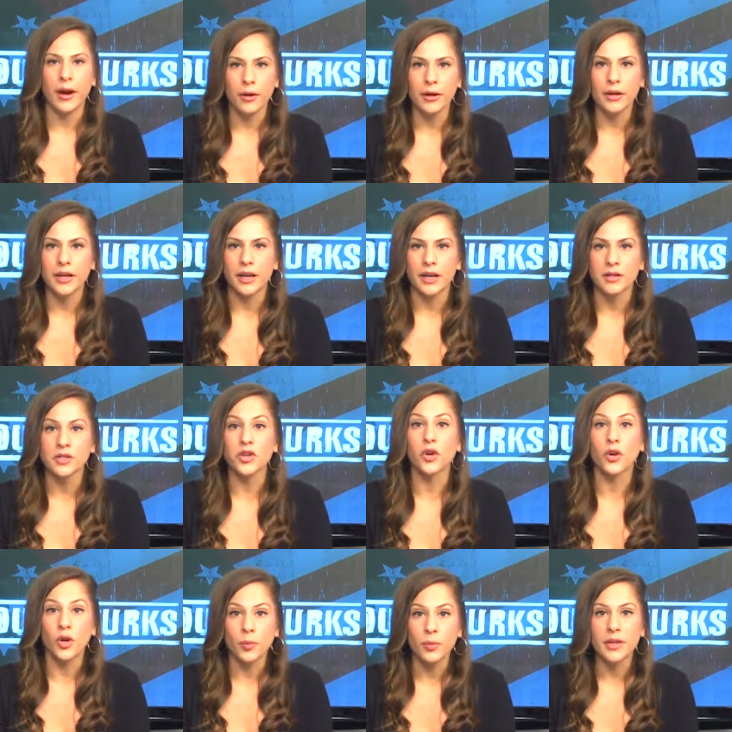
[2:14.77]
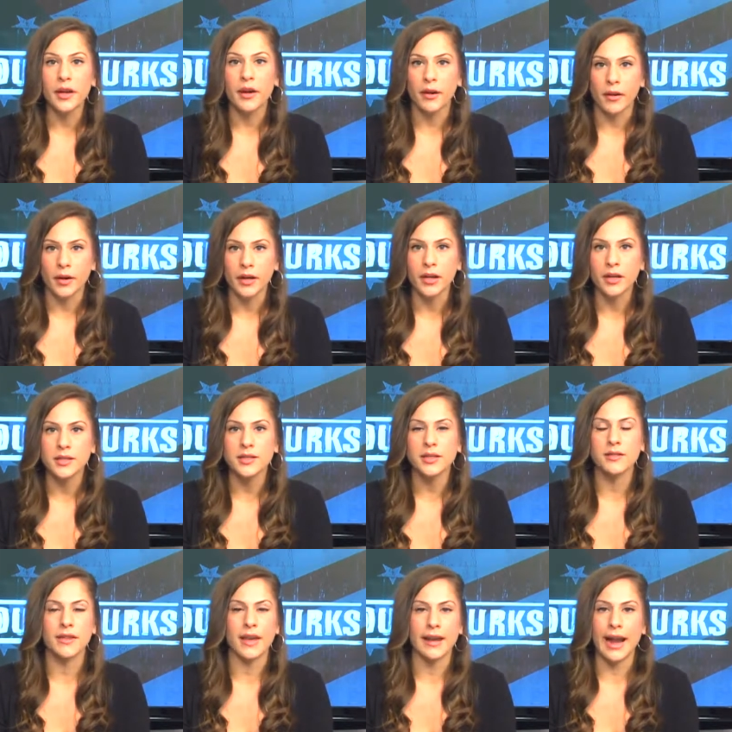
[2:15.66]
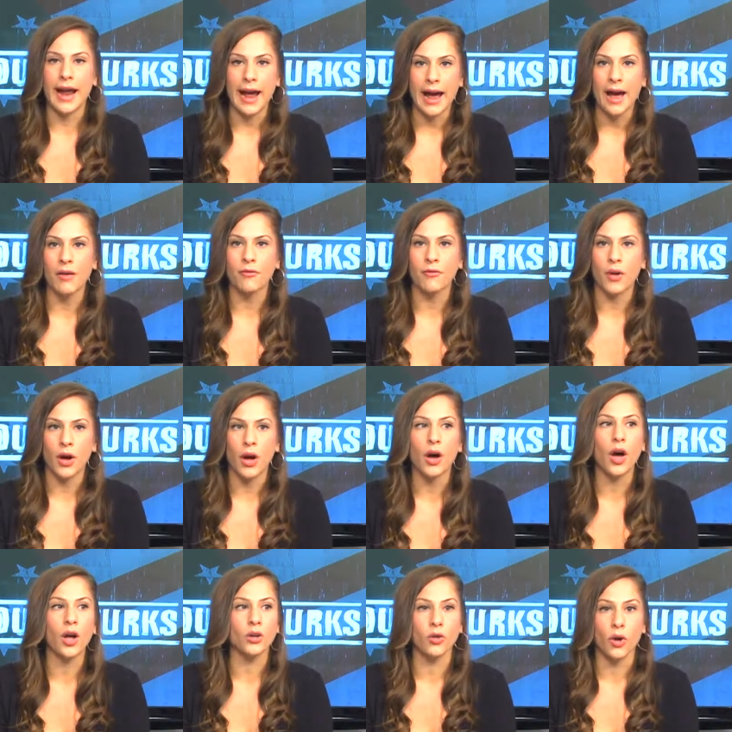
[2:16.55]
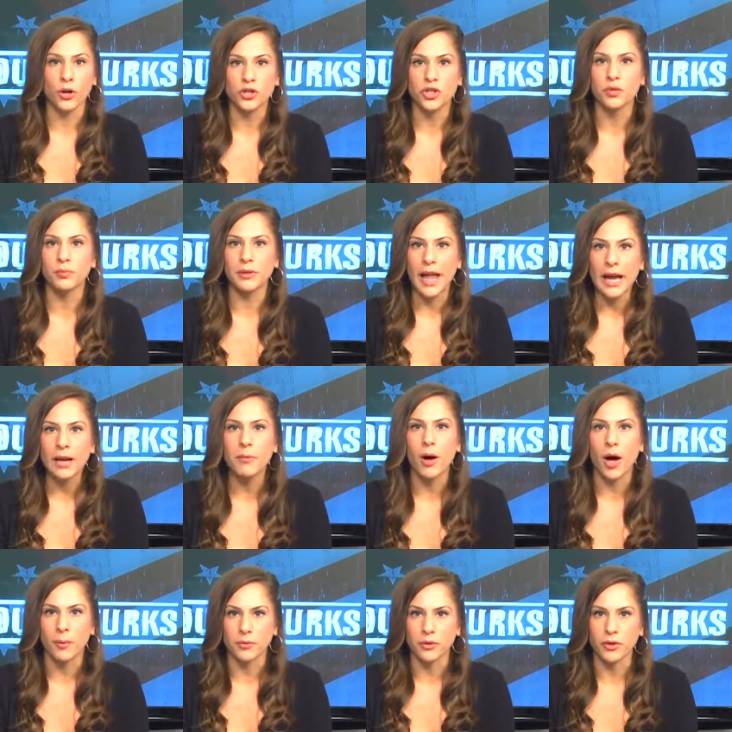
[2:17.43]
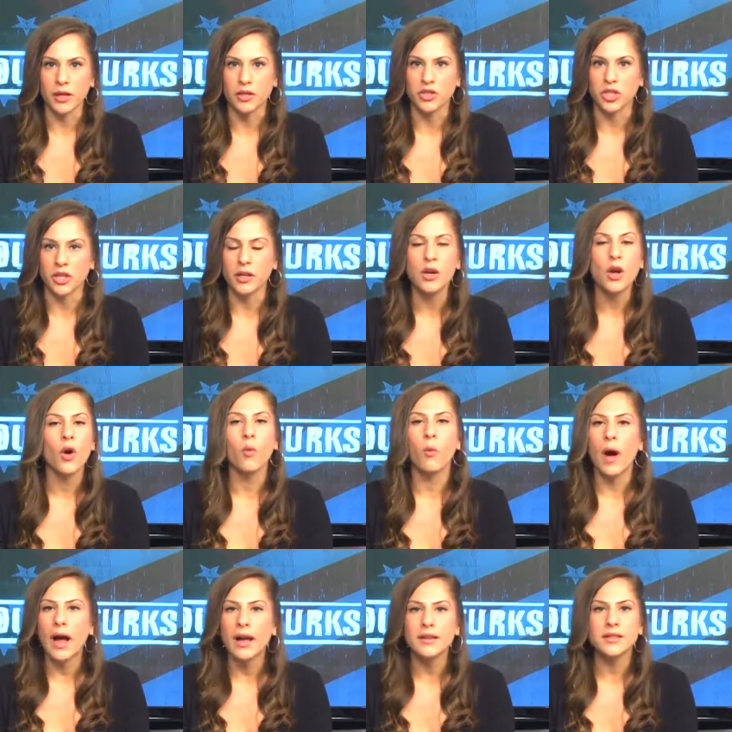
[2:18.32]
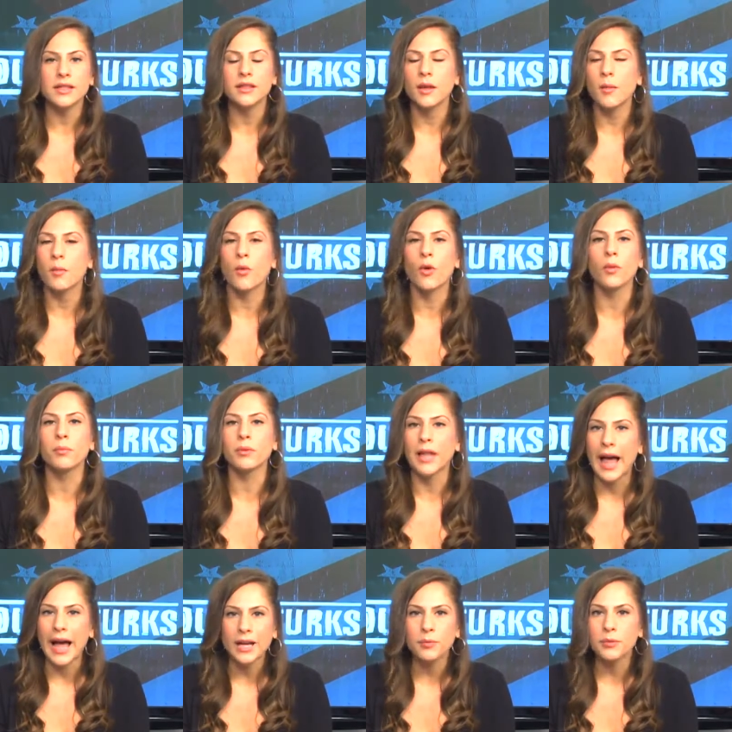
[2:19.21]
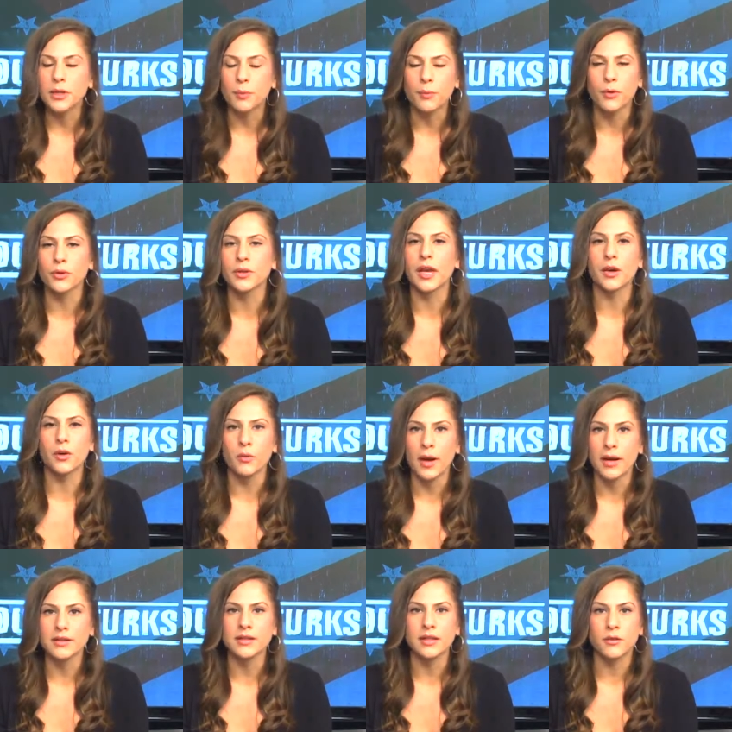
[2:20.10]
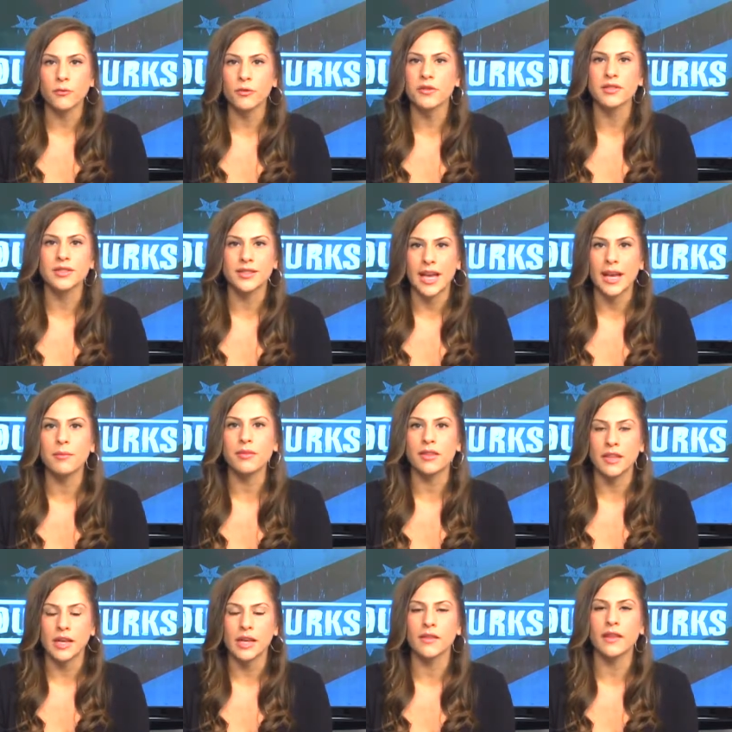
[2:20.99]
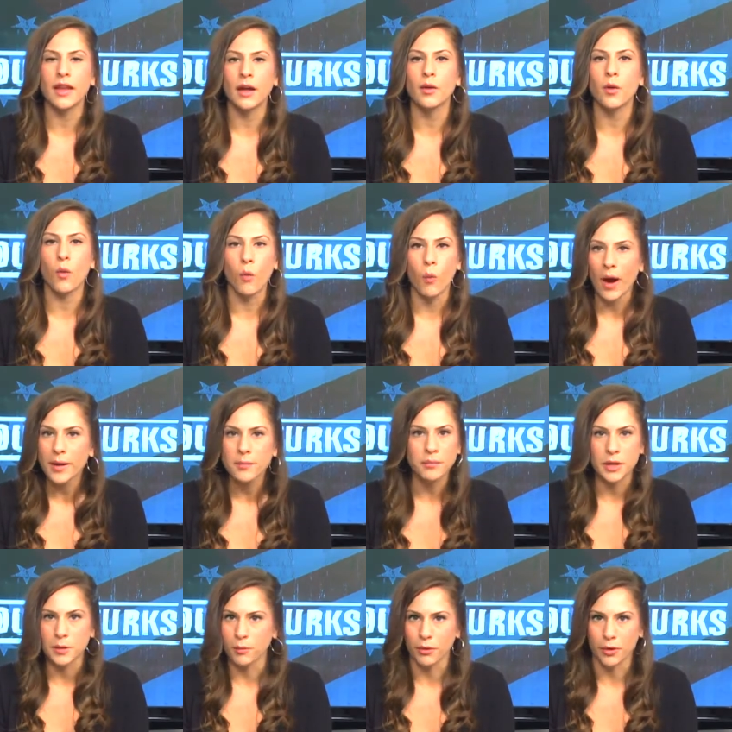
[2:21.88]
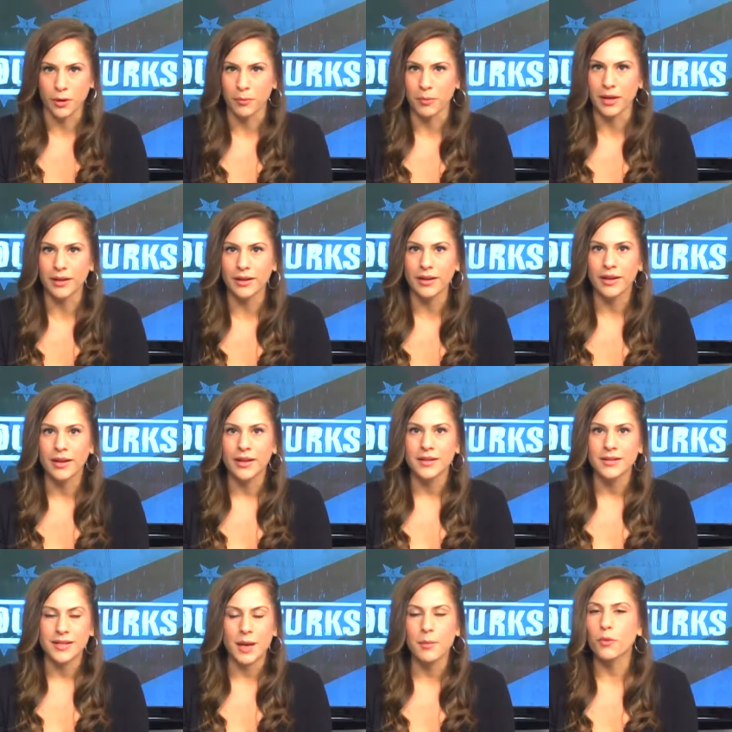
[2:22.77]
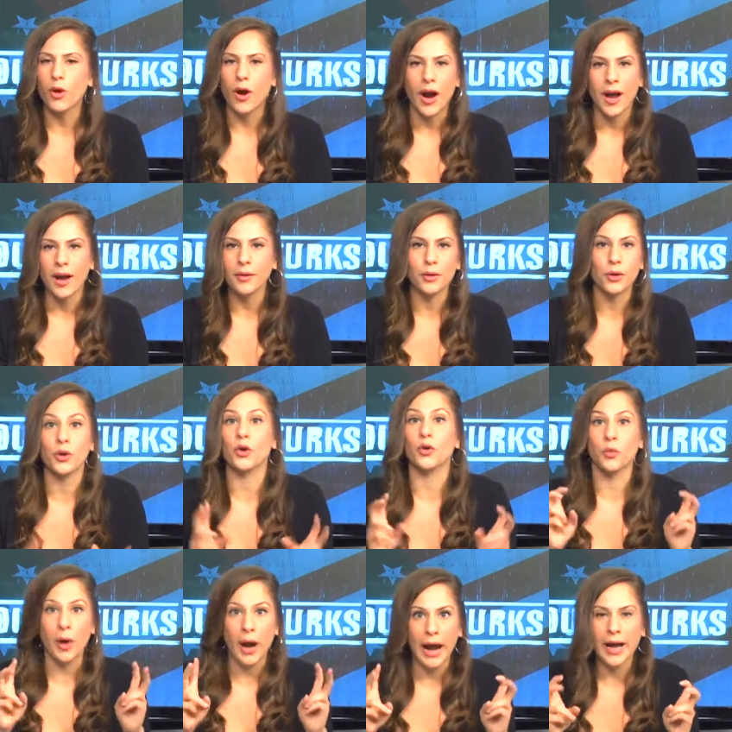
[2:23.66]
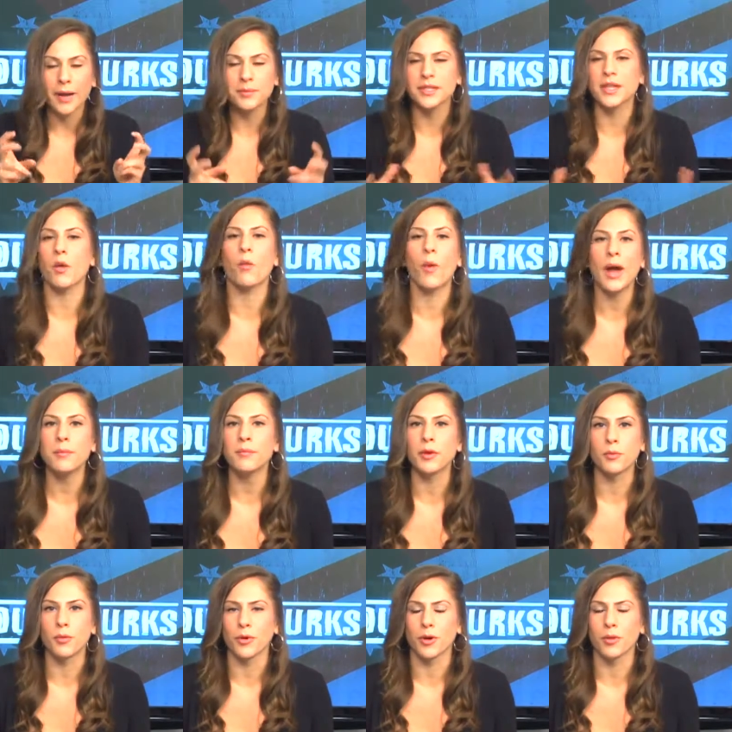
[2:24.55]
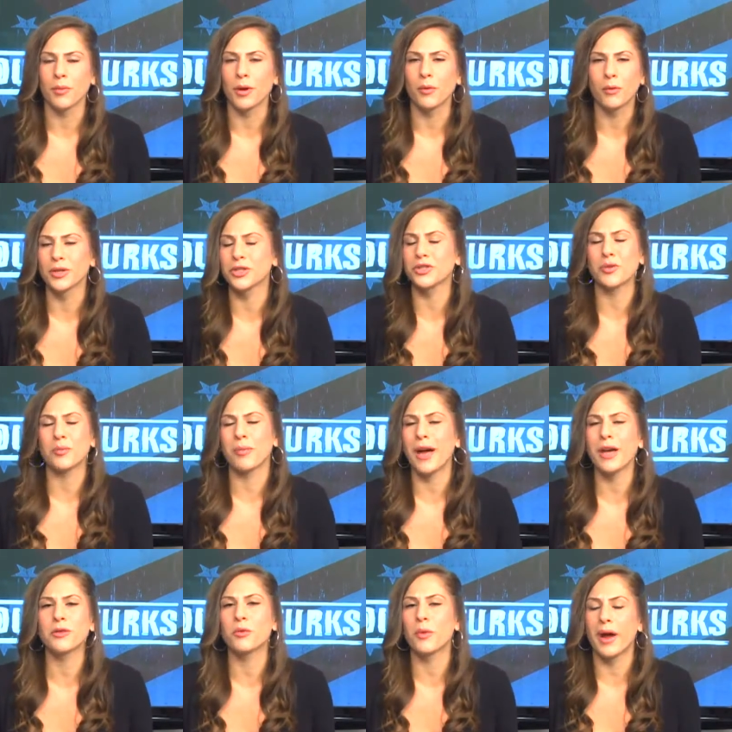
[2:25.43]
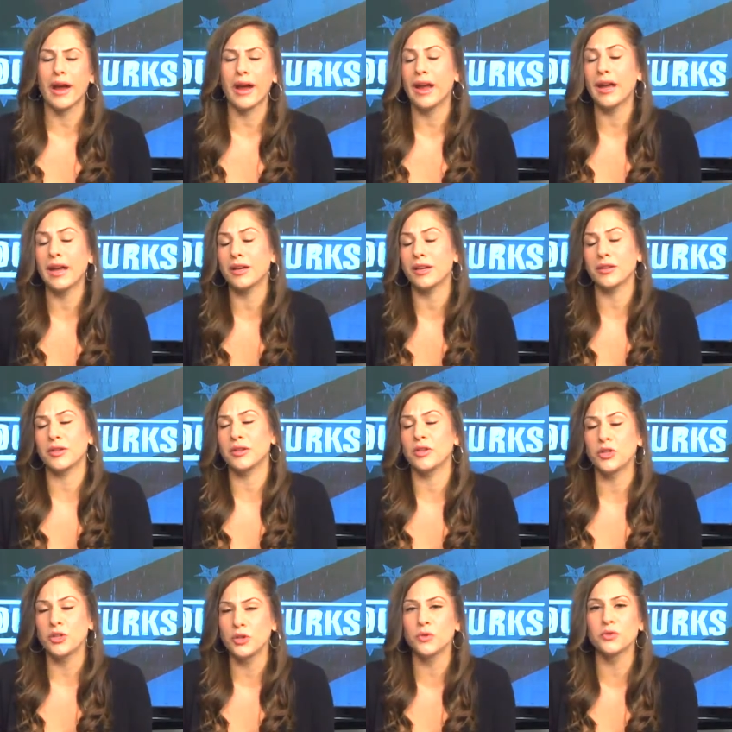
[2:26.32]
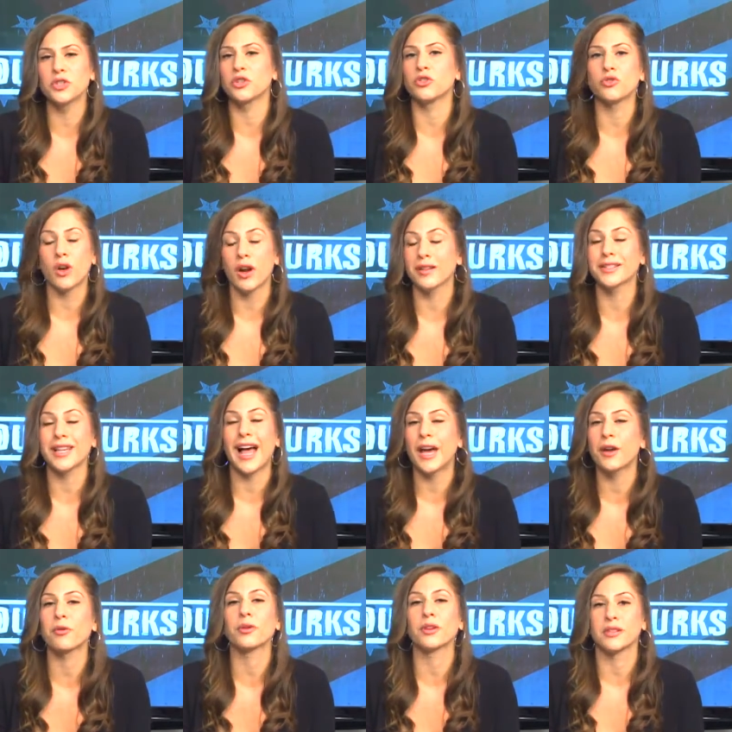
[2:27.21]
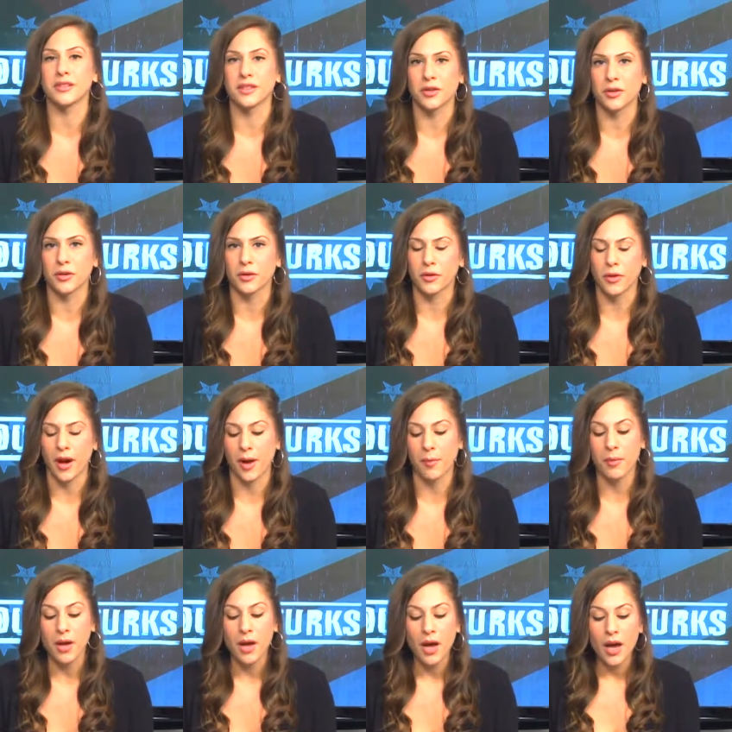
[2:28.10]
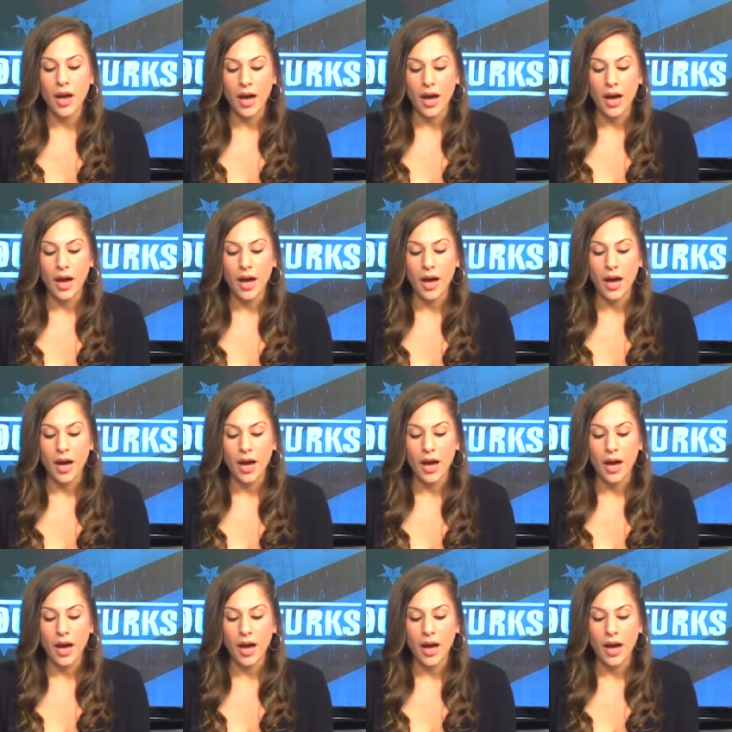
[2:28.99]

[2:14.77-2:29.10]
areas, urban areas that have a, a, larger black population? Why is it that more black people get arrested for the same thing that white people commit? Same cri- crimes that white people commit, which, by the way, using drugs I don't consider a crime.